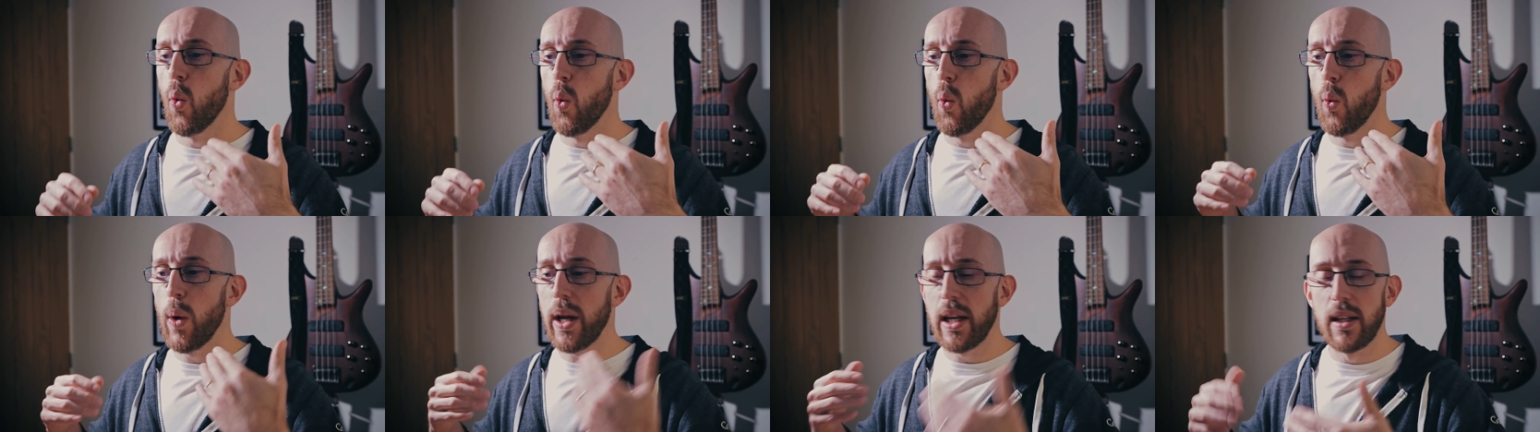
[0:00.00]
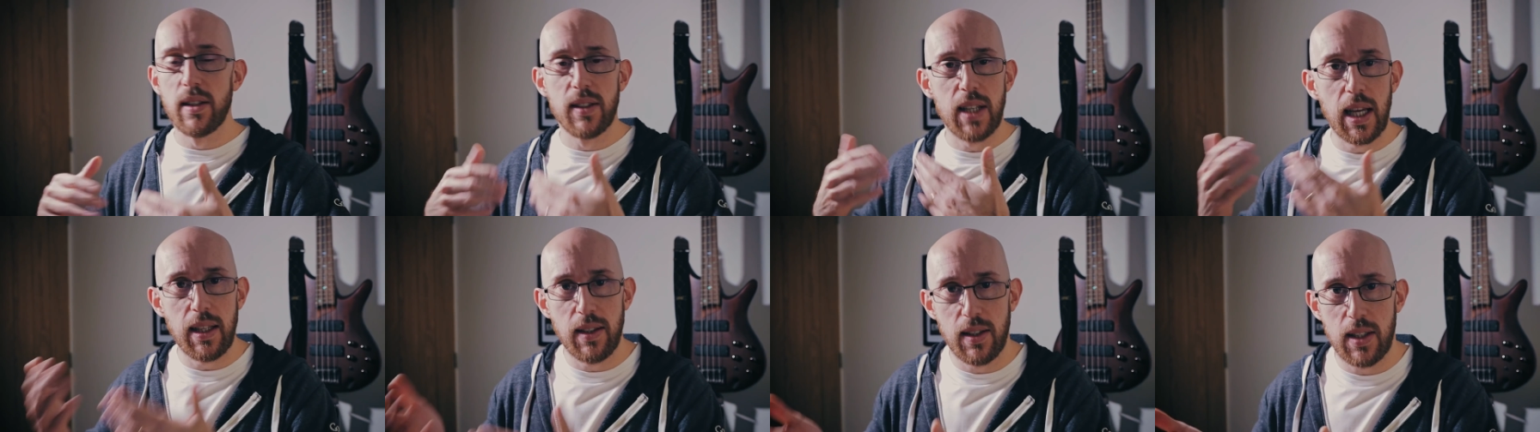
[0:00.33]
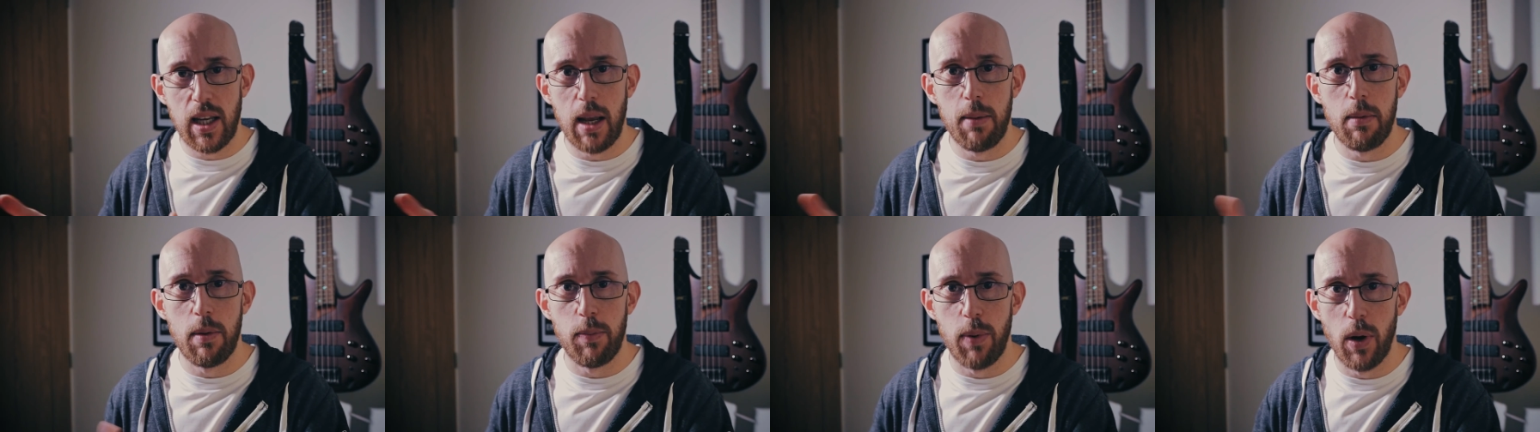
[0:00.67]
We can take the
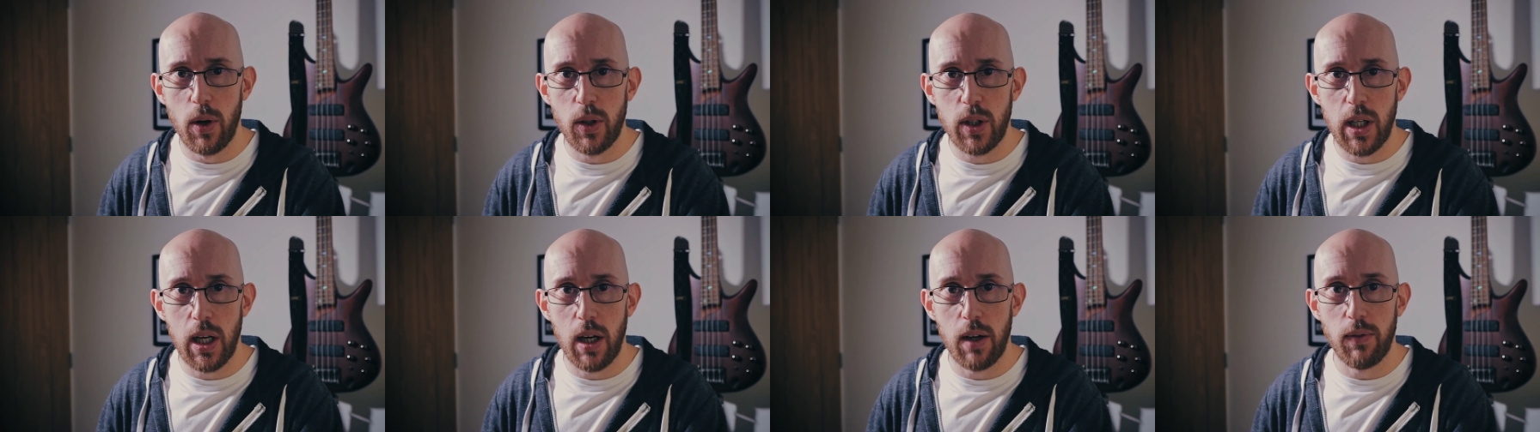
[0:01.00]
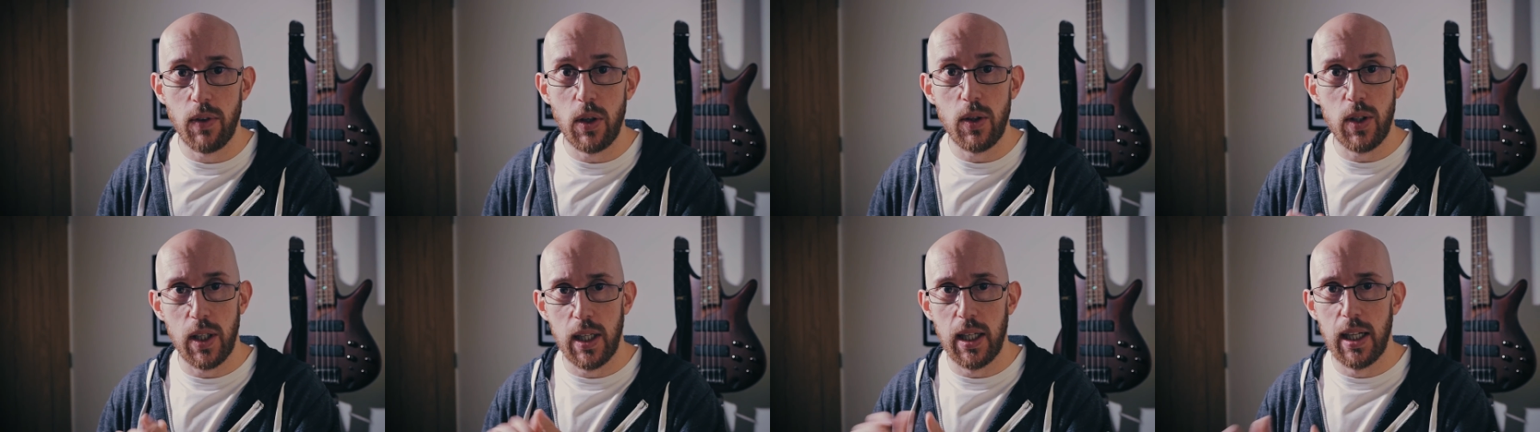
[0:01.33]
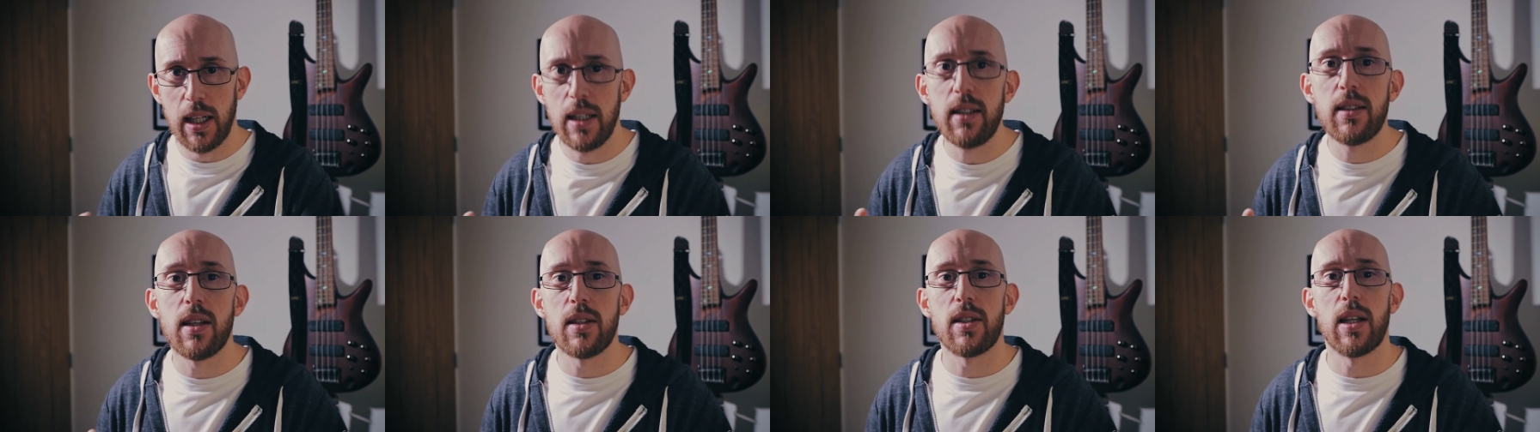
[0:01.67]
same approach here of using
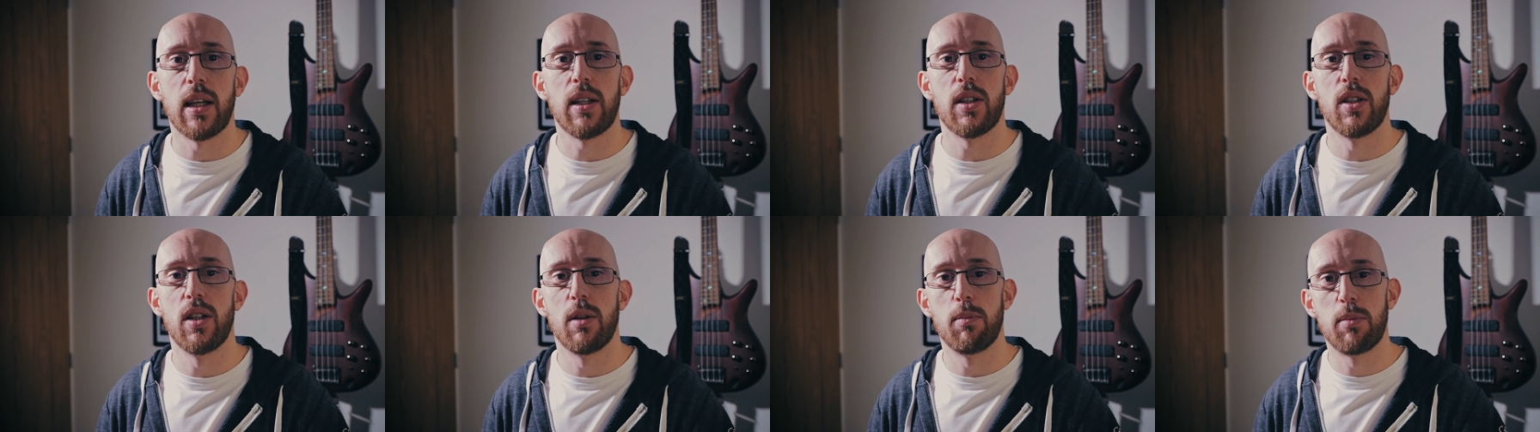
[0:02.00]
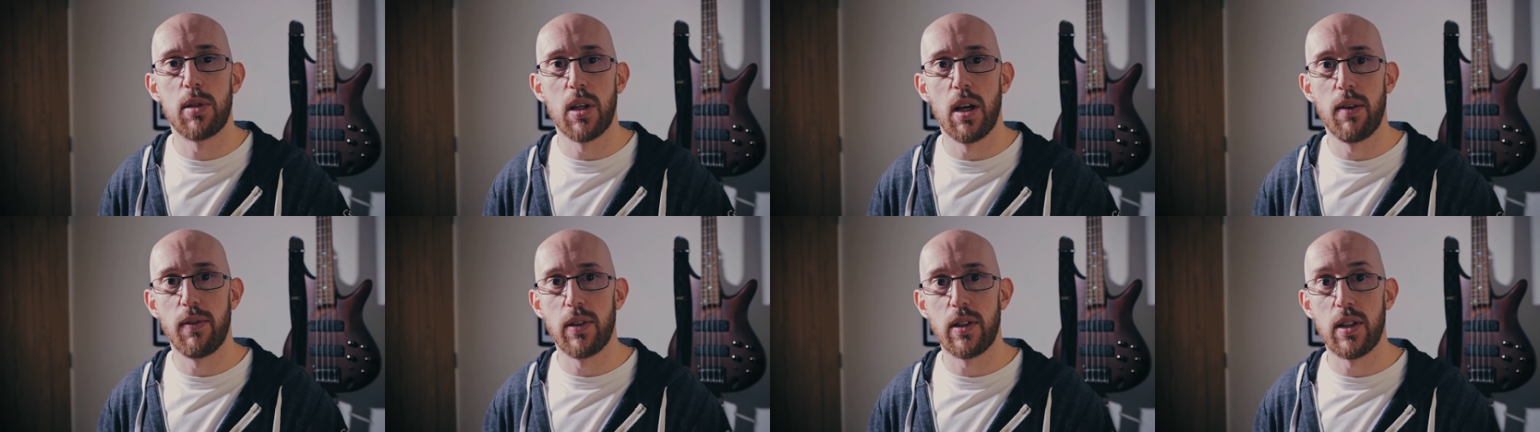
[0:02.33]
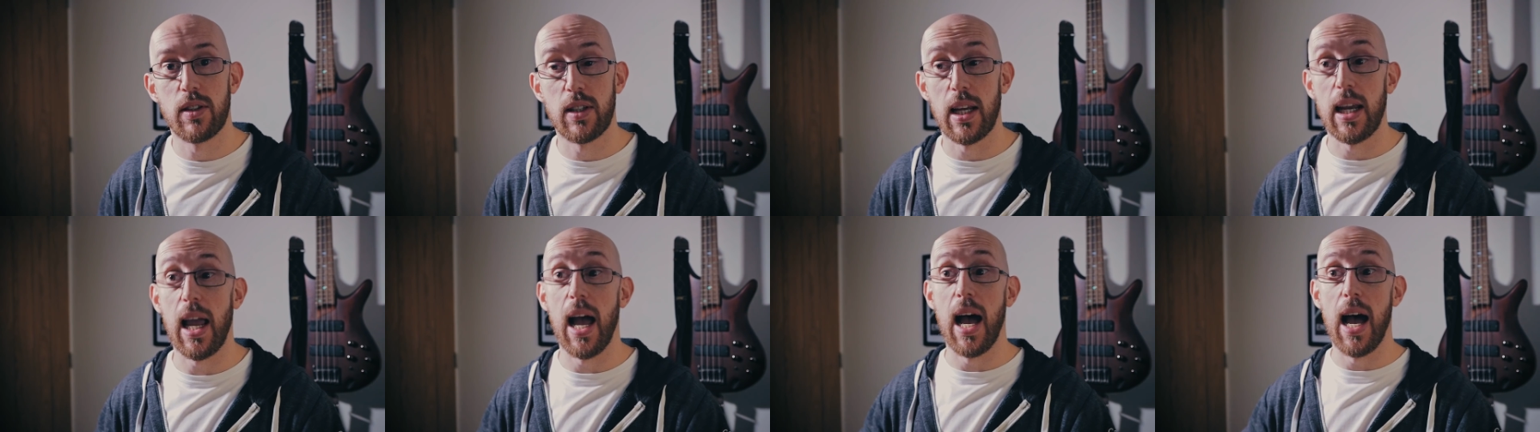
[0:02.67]
an intersection observer
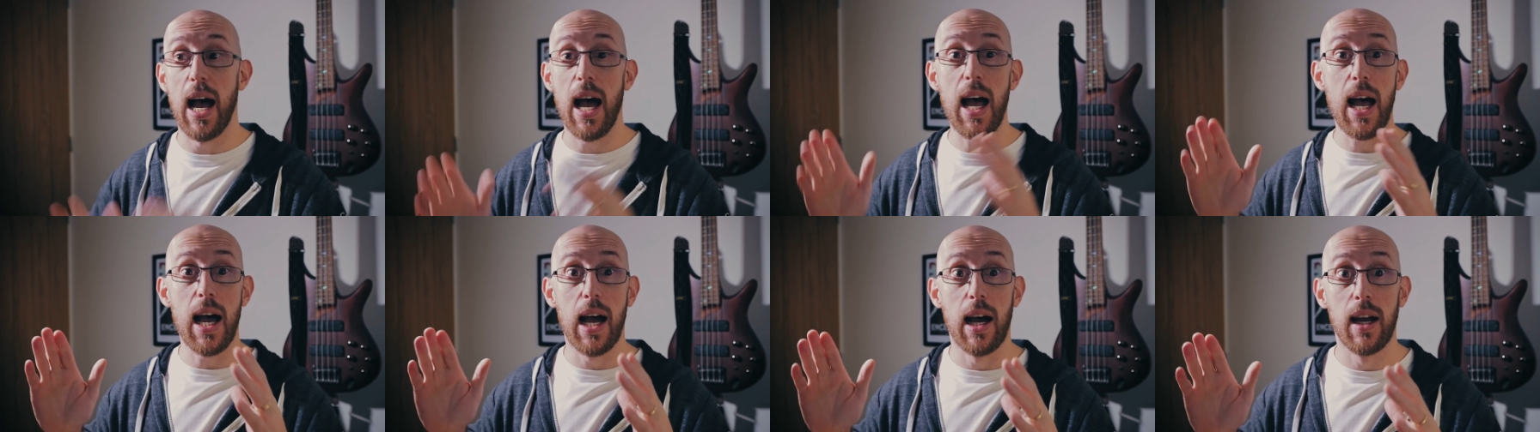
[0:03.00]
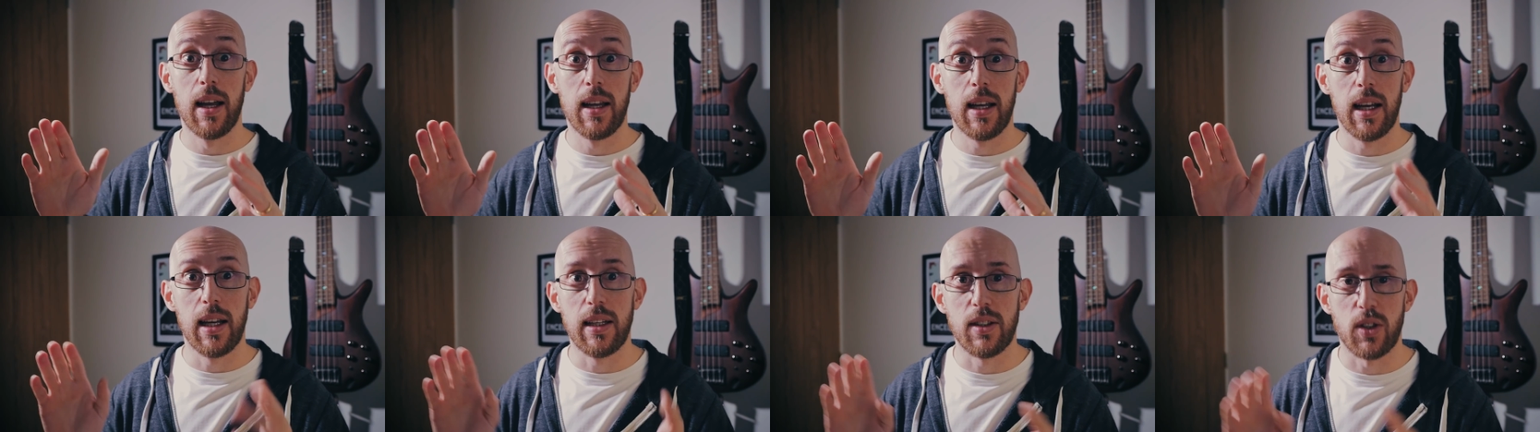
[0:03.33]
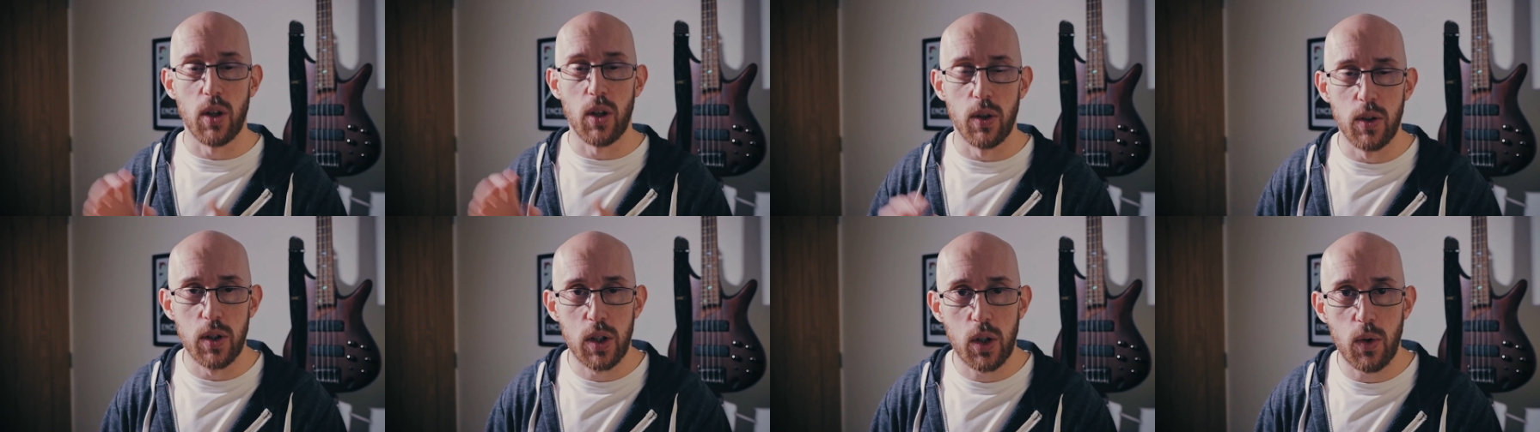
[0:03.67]
to say, aha,
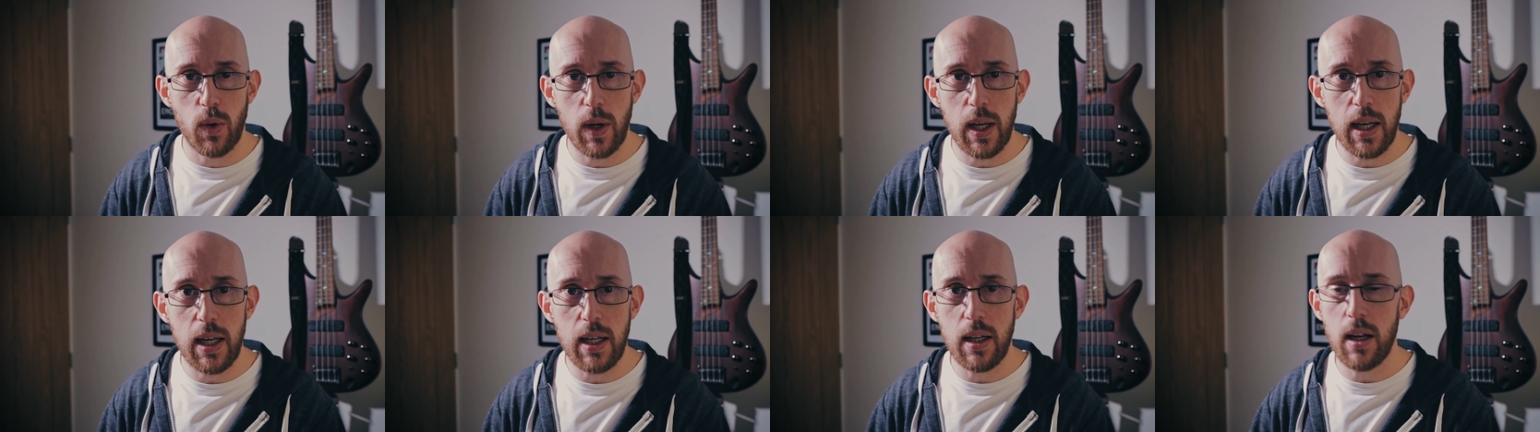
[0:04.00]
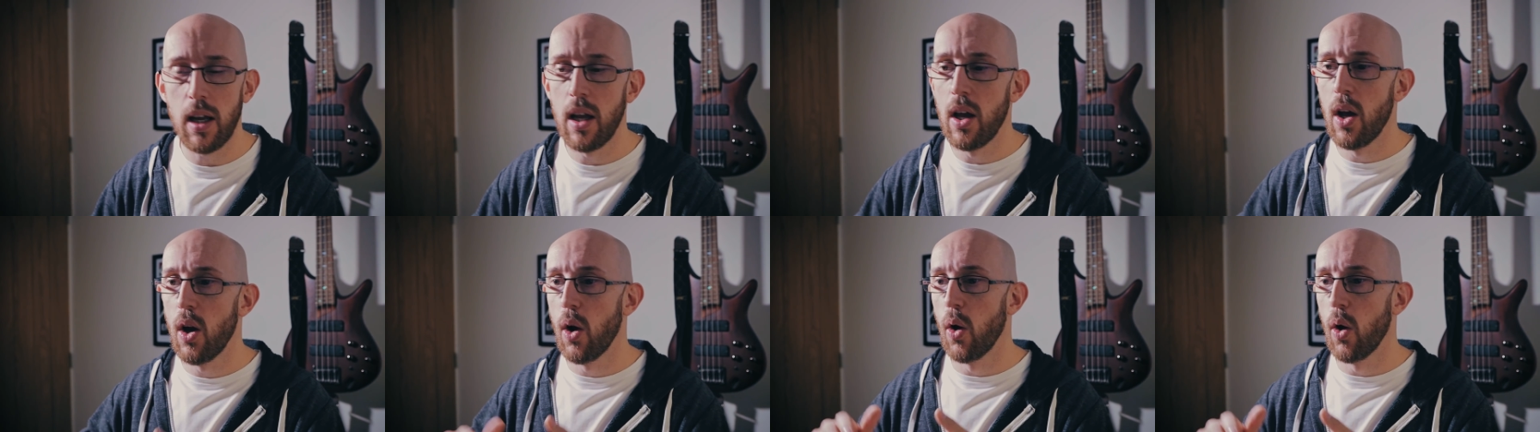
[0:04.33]
it's on screen,